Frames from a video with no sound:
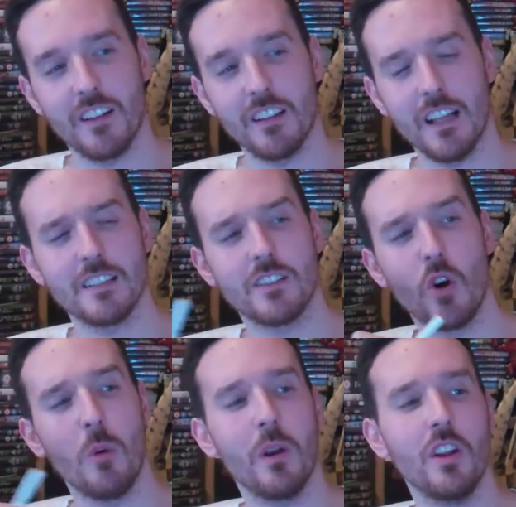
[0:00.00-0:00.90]
last
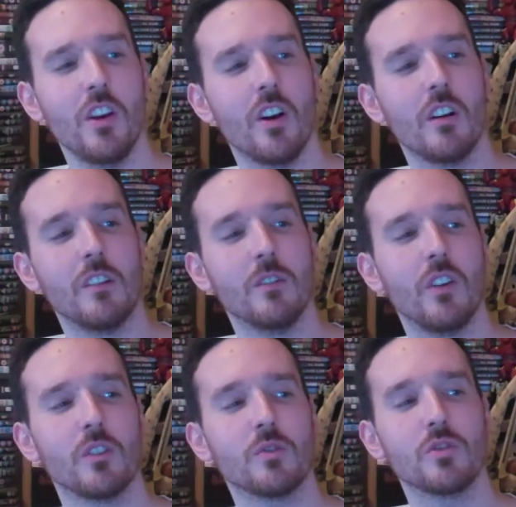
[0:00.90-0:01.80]
couple of years, we've
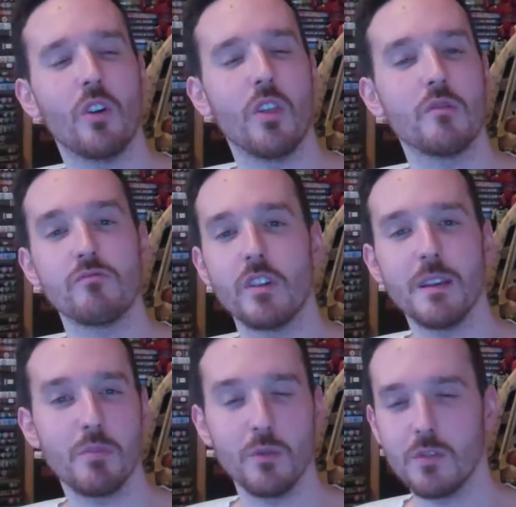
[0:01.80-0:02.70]
also saw the
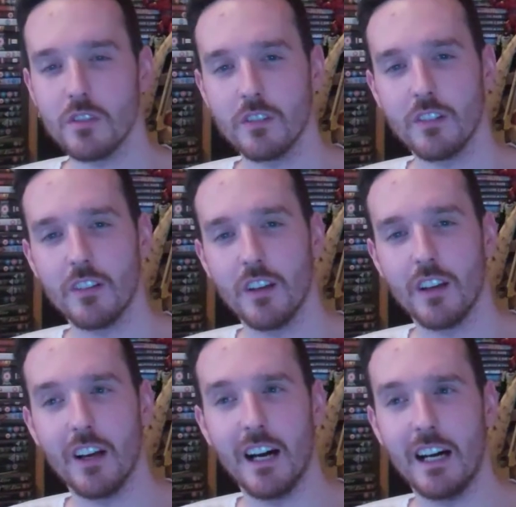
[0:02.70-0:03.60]
reboot.
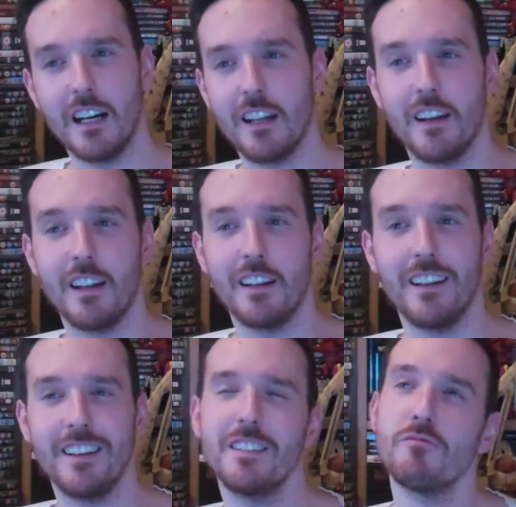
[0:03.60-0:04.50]
And, and
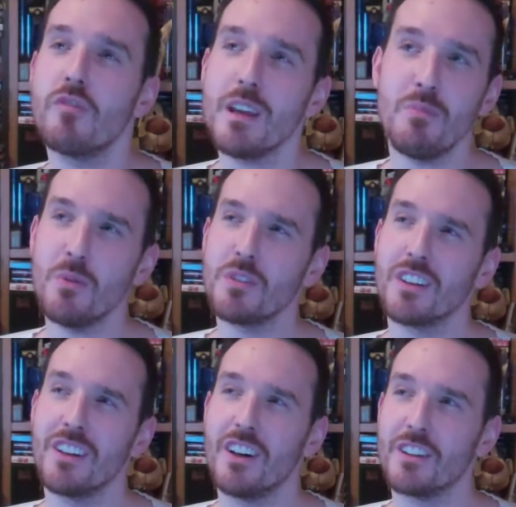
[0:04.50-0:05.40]
is it a reboot
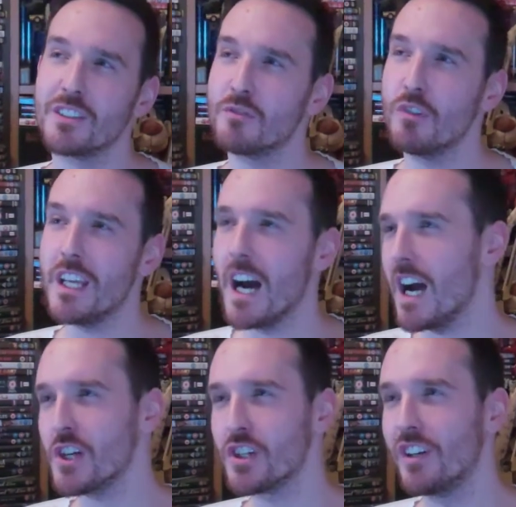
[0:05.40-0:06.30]
or is it a
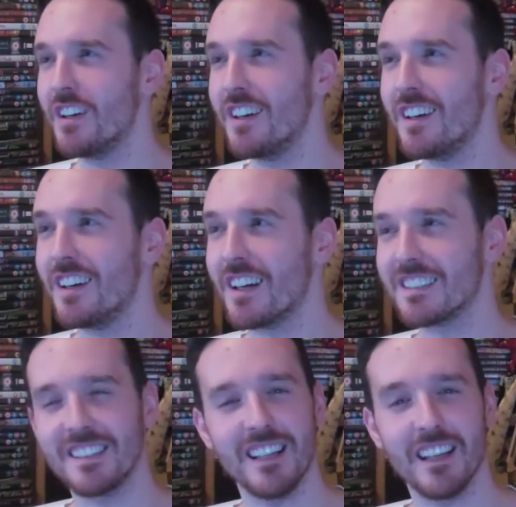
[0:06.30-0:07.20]
rehash?
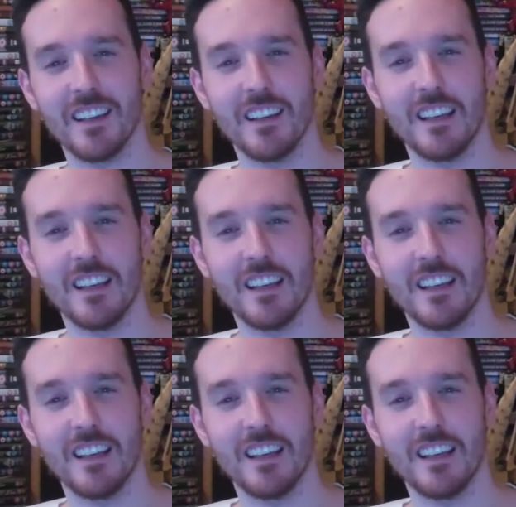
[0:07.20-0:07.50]
Because it's like